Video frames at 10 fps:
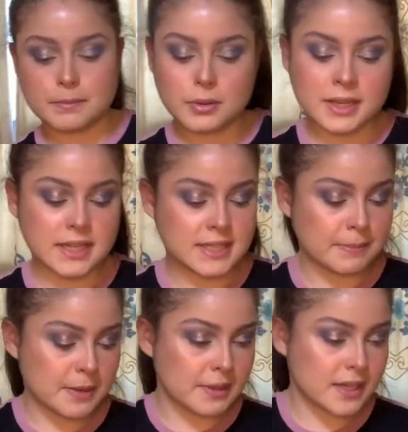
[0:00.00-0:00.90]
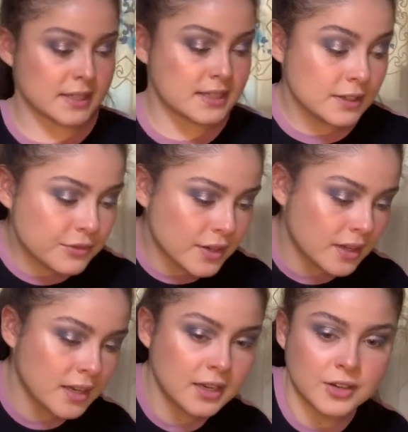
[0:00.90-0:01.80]
I'm probably going to take maybe like a different
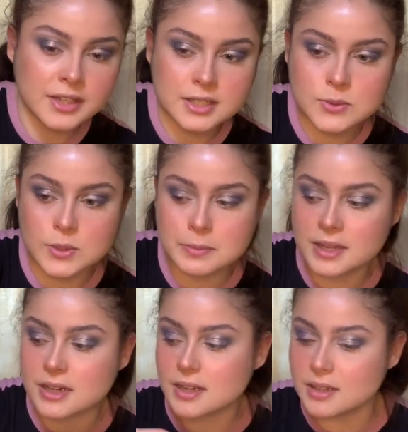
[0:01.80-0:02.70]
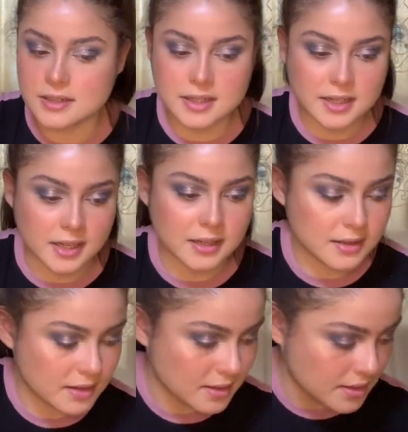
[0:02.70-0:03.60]
colour and like sweep that underneath.
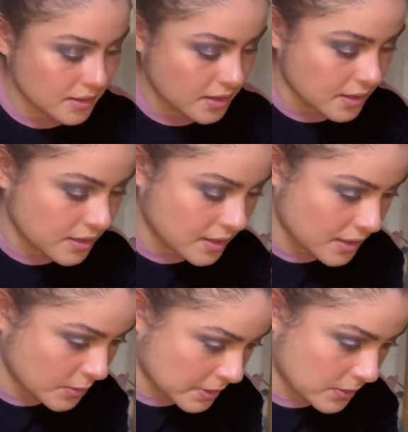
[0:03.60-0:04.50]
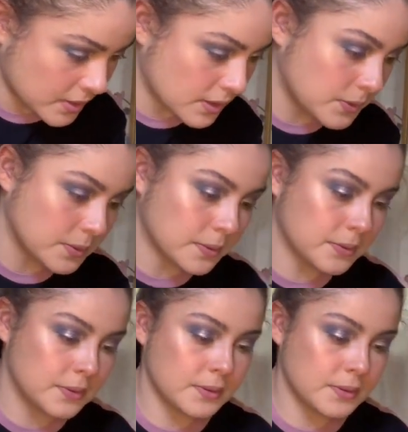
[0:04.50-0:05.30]
I think that would be quite cool.